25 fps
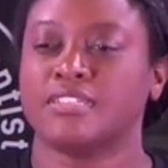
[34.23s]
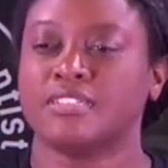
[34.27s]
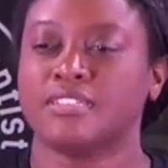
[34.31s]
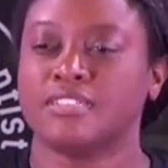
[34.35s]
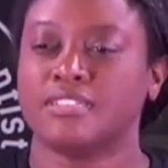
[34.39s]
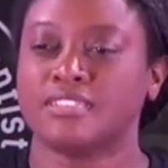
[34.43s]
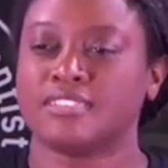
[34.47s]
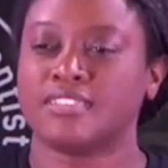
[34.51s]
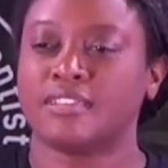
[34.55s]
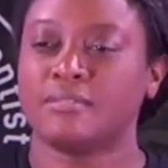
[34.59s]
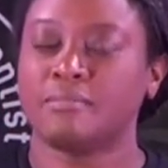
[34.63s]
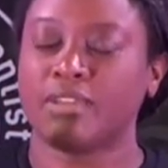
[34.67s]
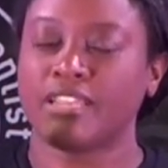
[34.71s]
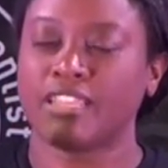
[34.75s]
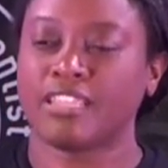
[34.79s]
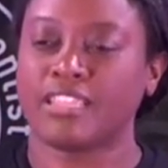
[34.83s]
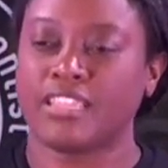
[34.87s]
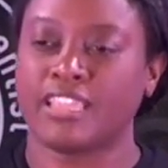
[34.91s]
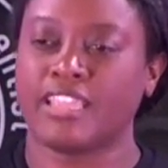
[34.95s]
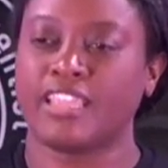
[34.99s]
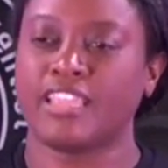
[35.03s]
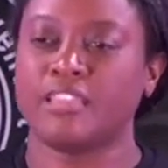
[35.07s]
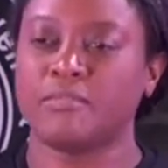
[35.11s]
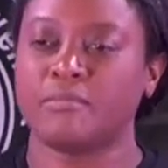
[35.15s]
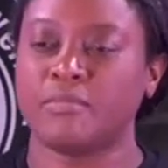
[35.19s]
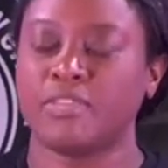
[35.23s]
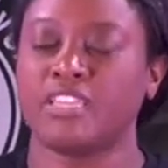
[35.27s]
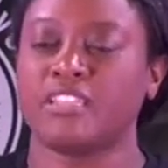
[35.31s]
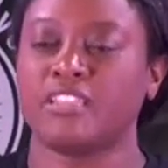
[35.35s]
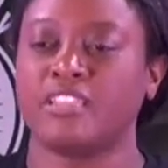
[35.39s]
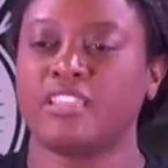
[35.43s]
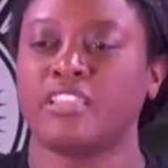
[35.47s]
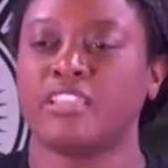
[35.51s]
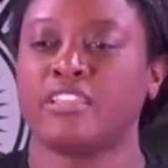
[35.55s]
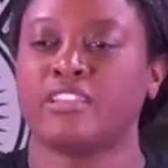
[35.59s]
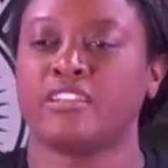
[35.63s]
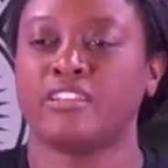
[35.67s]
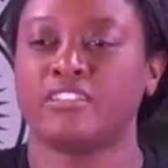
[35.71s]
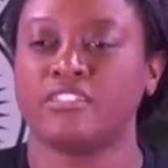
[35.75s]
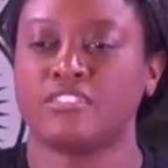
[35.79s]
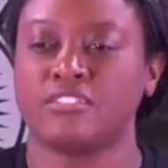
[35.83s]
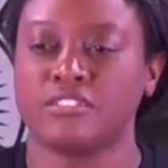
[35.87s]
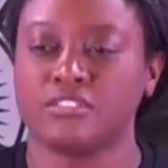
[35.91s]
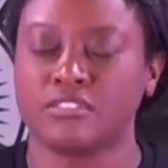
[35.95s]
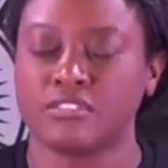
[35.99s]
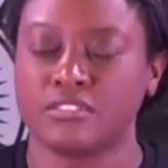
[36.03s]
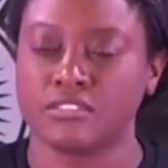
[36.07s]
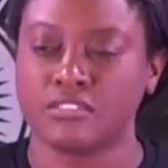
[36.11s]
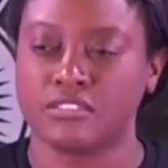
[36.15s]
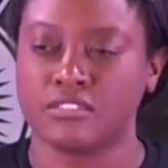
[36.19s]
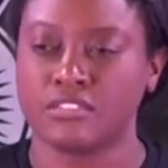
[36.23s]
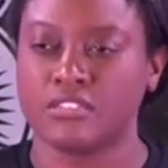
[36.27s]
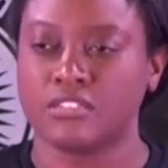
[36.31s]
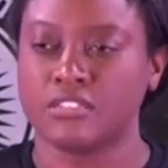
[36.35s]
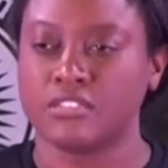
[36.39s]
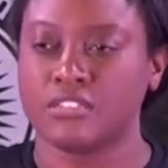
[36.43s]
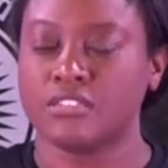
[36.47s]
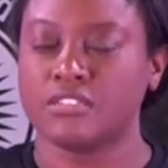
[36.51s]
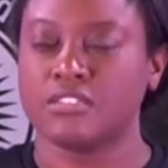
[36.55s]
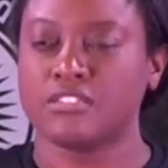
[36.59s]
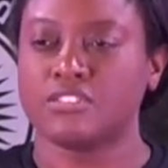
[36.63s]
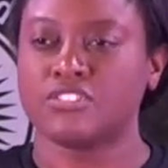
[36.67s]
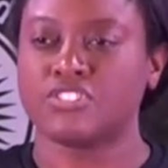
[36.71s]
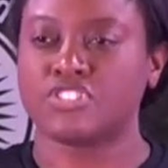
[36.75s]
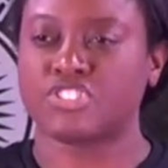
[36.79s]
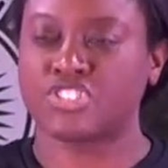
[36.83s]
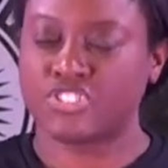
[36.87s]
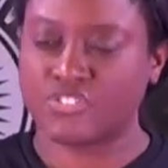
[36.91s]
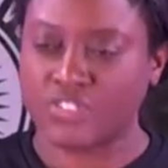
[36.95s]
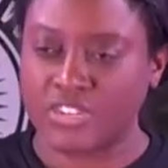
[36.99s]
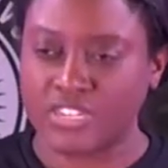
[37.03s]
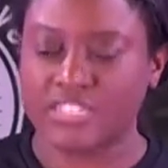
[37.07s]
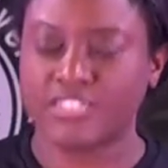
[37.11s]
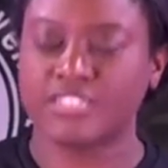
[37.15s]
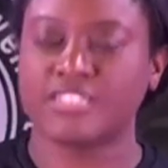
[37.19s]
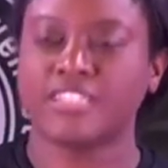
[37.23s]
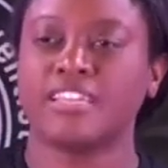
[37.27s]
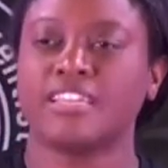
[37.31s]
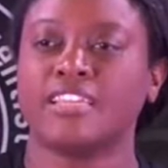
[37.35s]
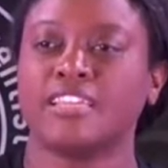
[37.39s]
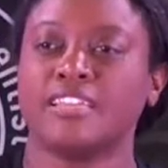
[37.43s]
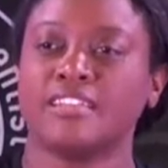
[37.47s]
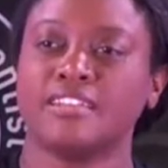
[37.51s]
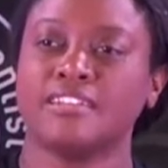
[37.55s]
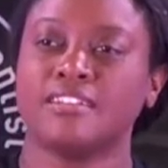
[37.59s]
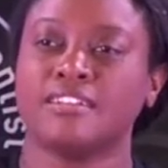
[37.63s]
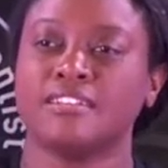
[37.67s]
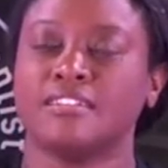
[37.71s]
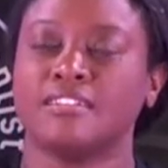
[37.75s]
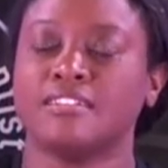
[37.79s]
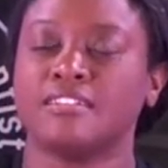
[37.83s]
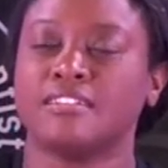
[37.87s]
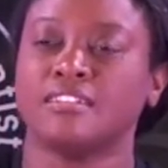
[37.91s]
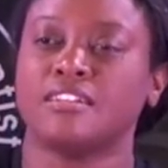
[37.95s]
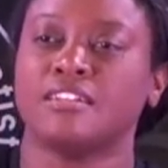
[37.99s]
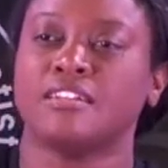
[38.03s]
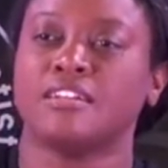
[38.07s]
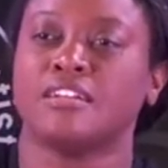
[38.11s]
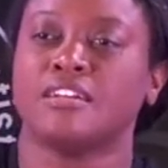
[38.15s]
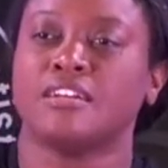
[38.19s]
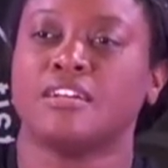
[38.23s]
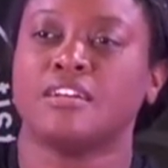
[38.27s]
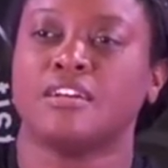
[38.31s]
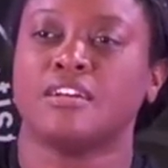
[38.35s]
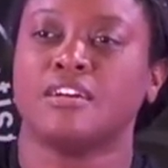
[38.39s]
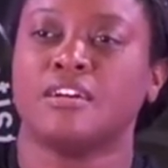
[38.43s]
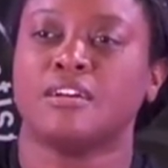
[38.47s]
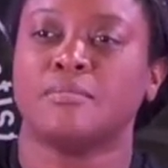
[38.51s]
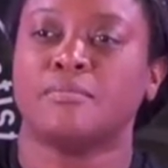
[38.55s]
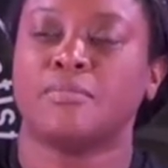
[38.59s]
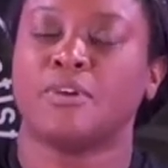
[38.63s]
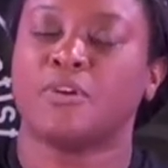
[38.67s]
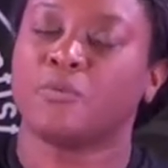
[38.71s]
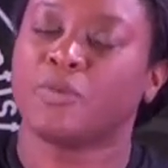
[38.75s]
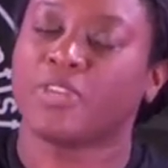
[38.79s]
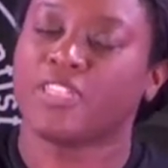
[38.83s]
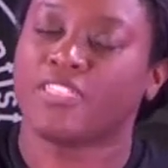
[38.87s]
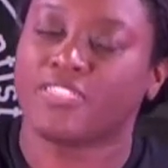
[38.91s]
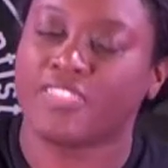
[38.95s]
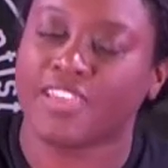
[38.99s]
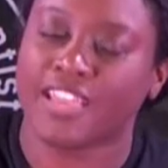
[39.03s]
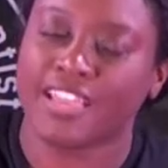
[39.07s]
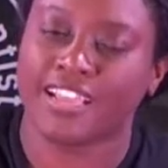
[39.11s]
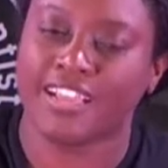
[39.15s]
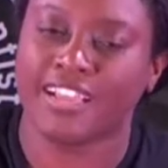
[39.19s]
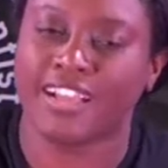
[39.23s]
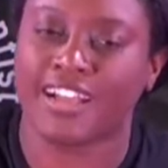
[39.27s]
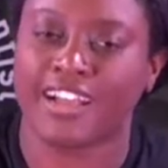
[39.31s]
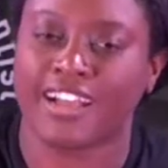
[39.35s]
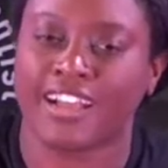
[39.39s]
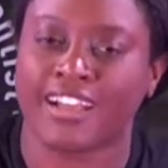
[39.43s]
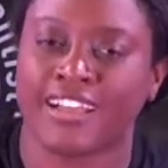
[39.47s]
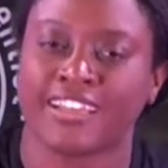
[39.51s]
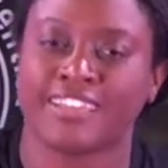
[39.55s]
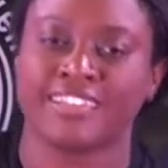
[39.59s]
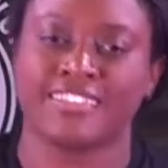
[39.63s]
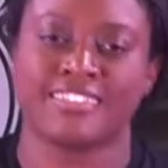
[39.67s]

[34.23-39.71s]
Somebody came in here struggling, but we thank God.